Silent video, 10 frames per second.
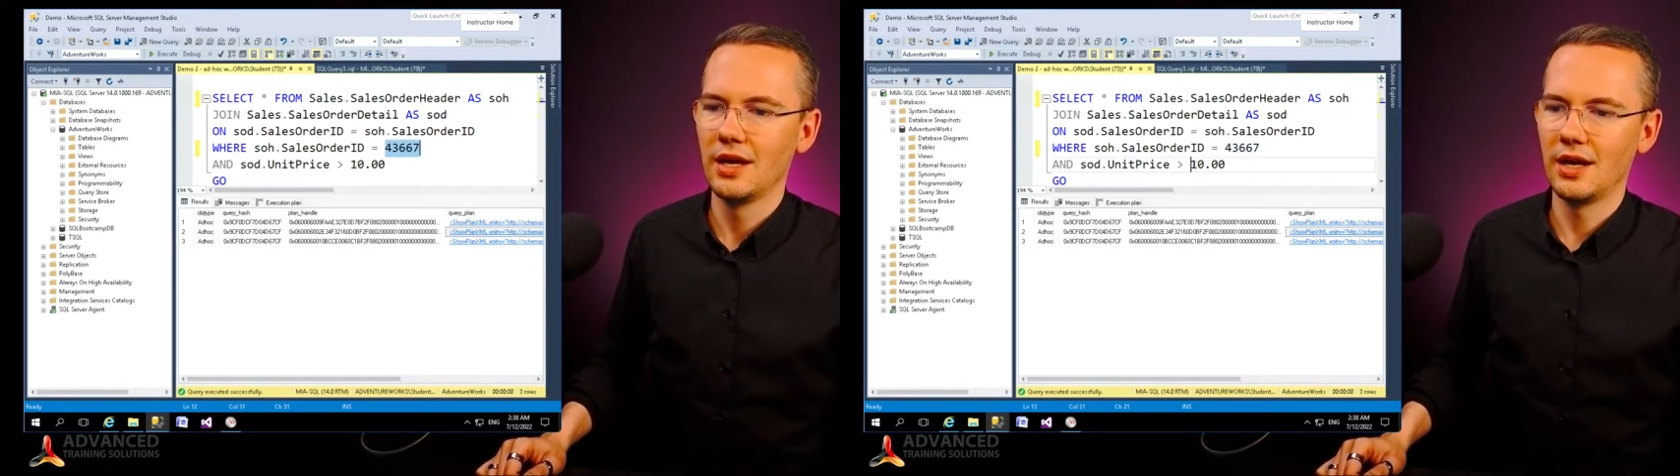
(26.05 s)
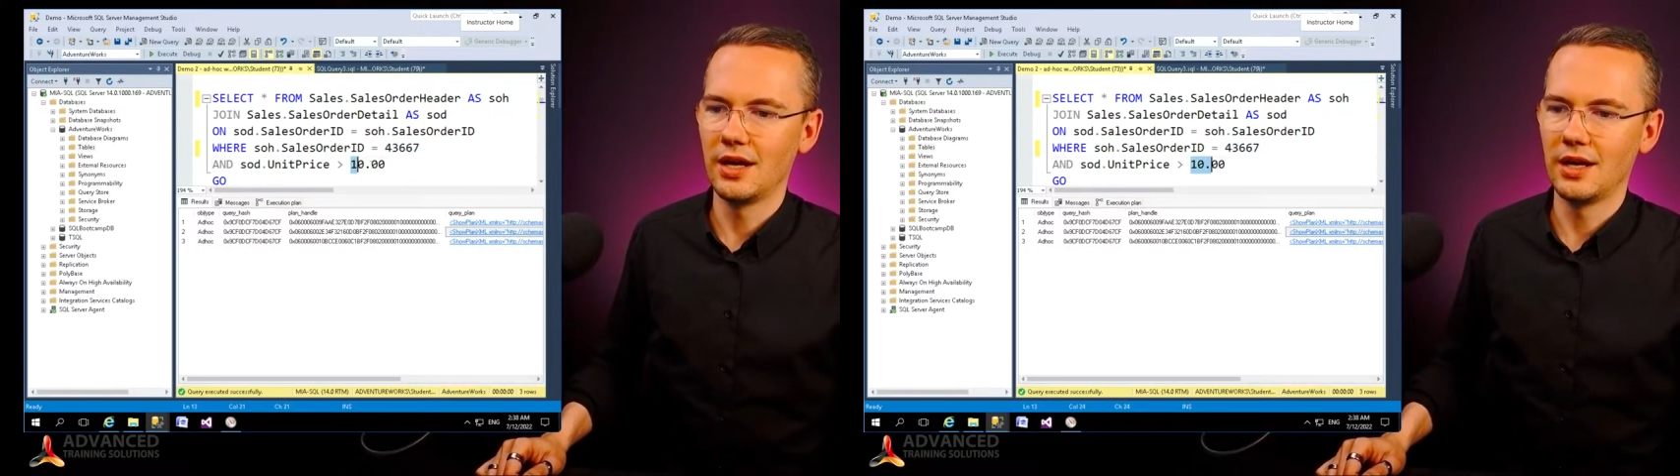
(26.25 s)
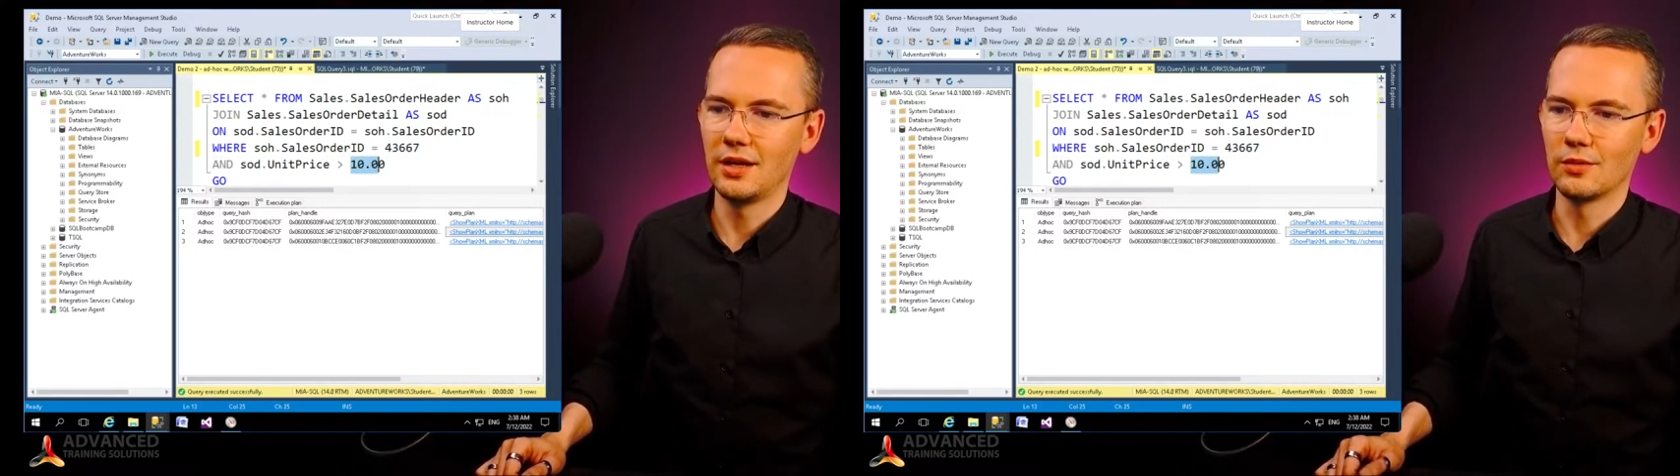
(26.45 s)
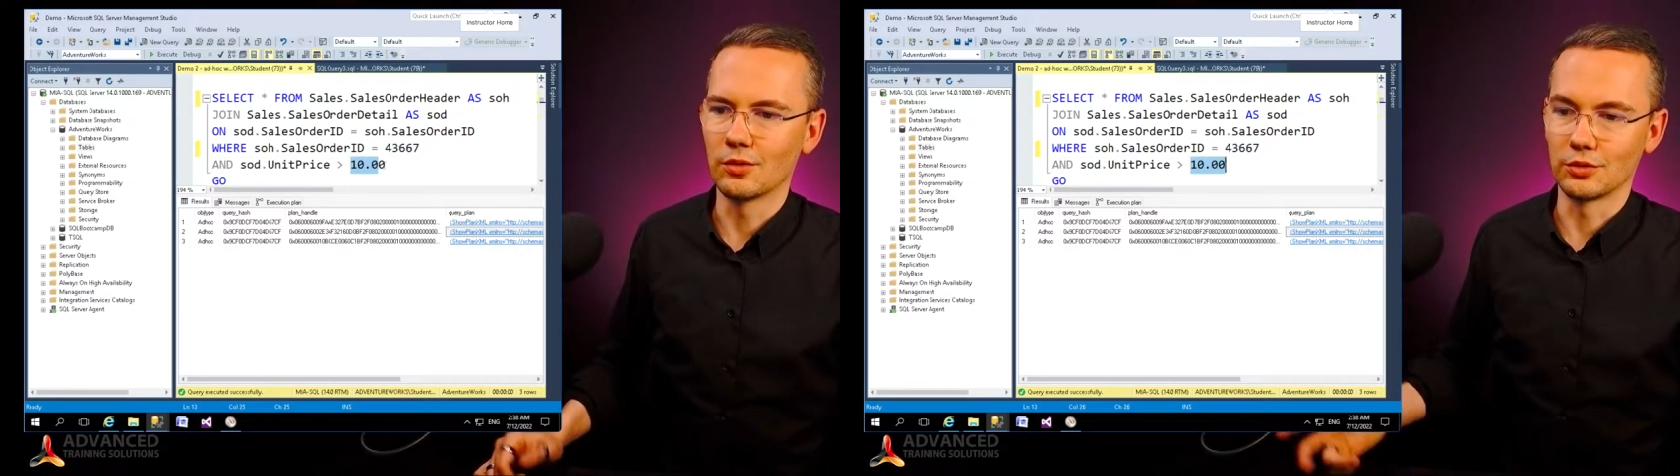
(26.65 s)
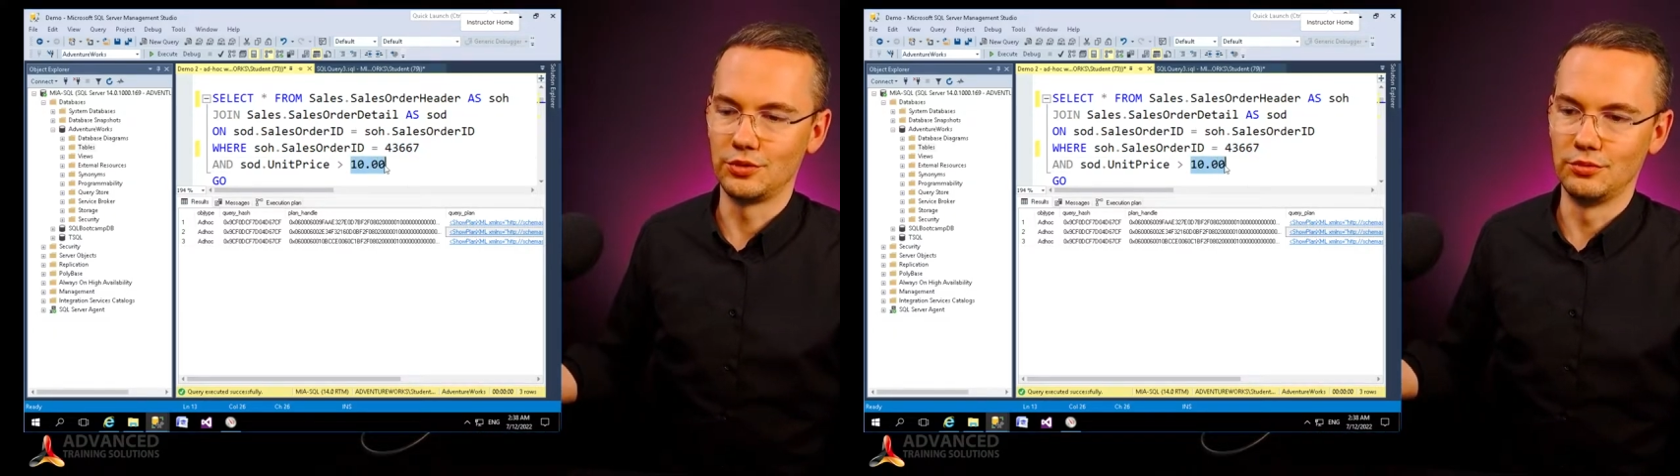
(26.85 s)
uh,
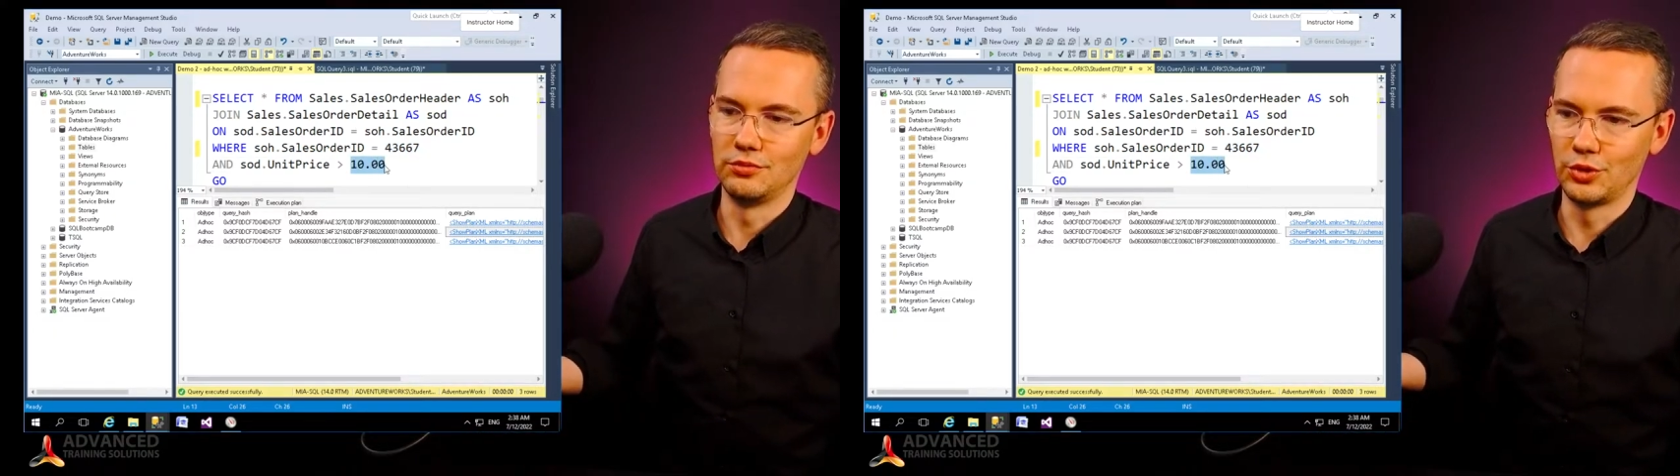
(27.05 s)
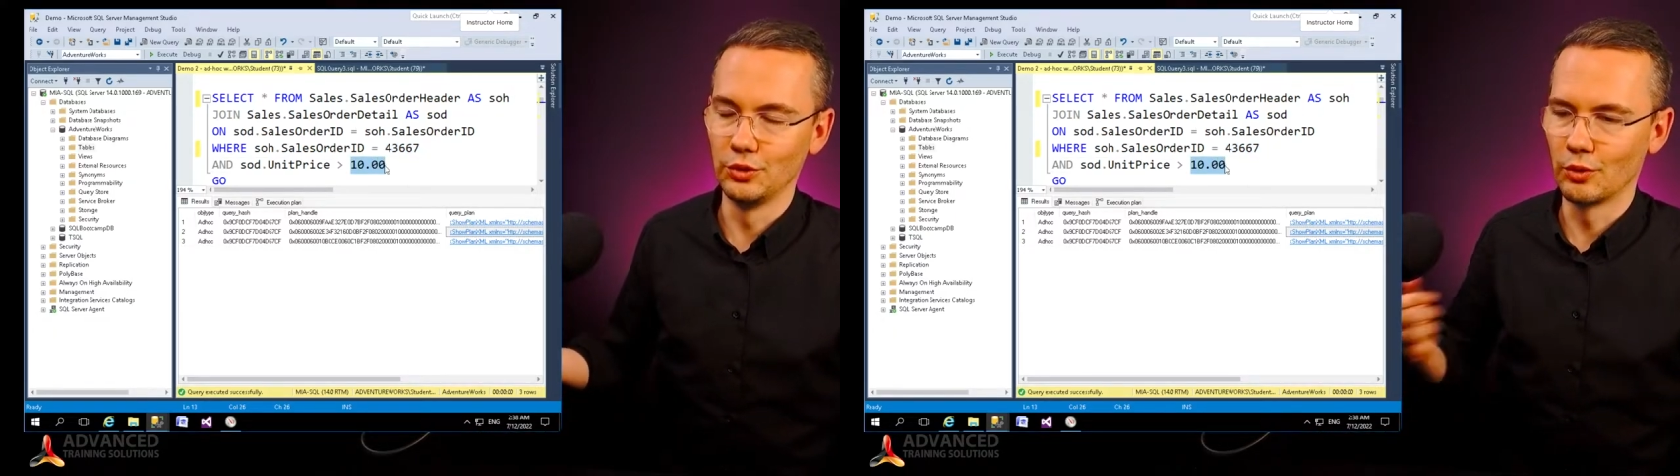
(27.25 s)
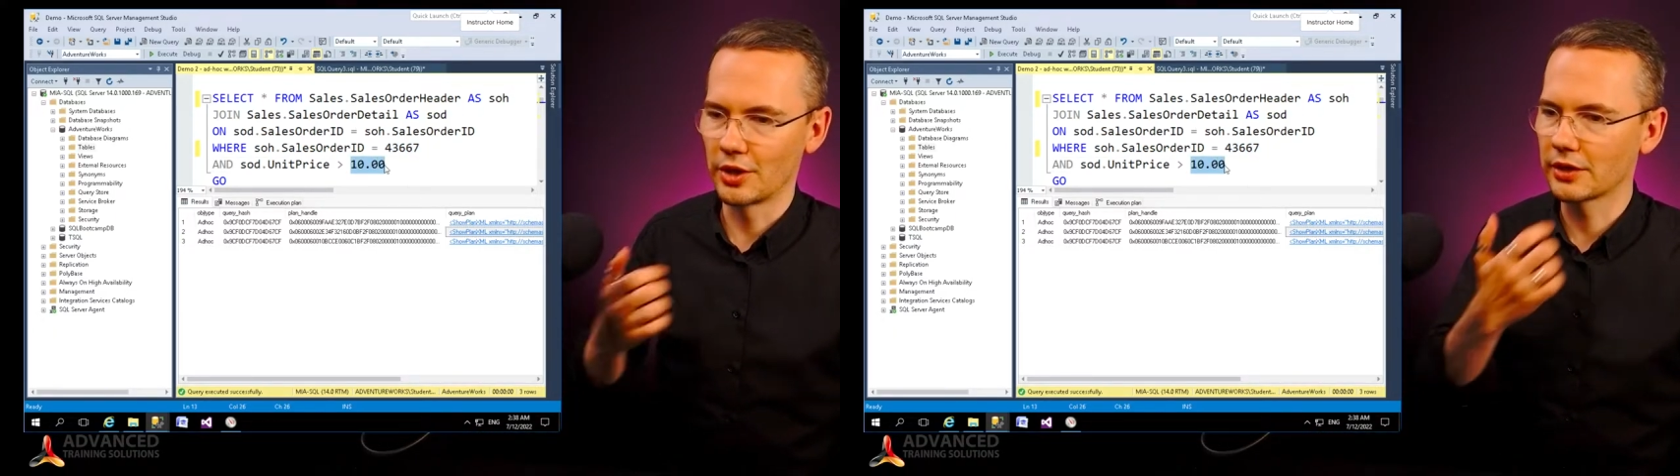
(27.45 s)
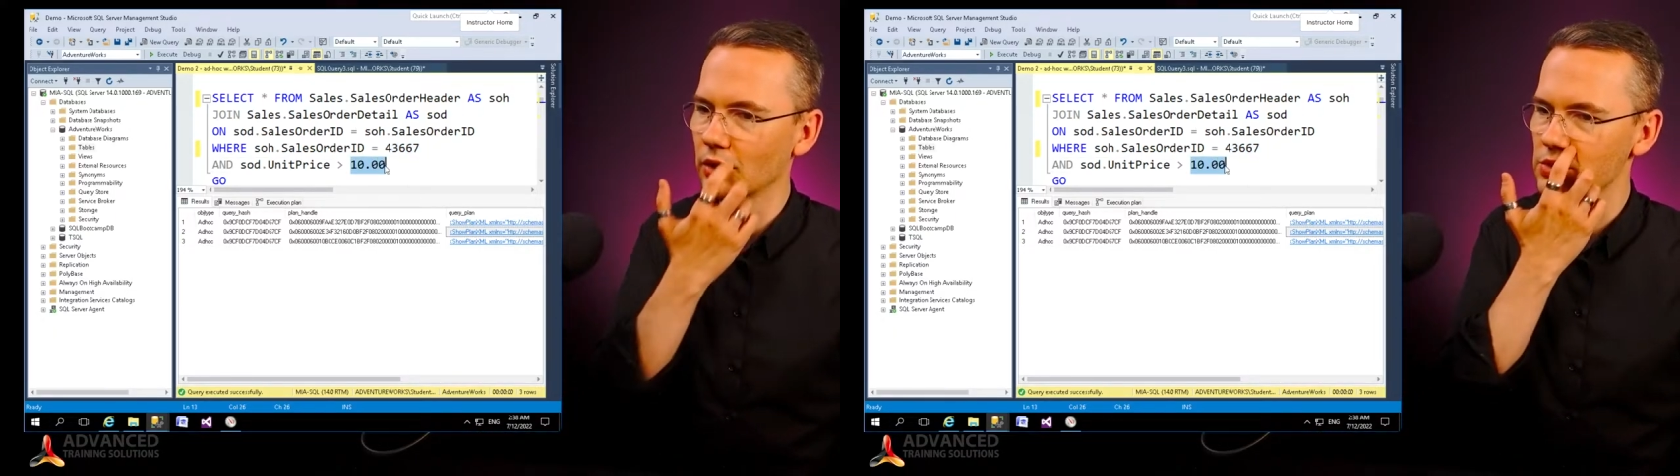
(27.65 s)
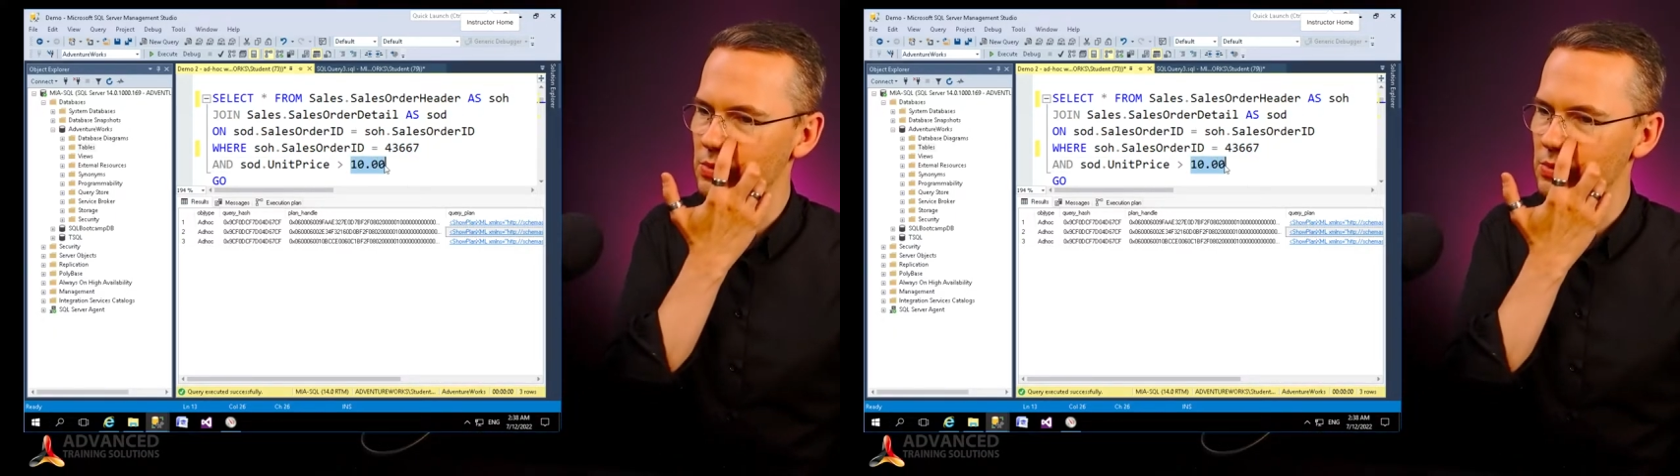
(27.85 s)
or two where clauses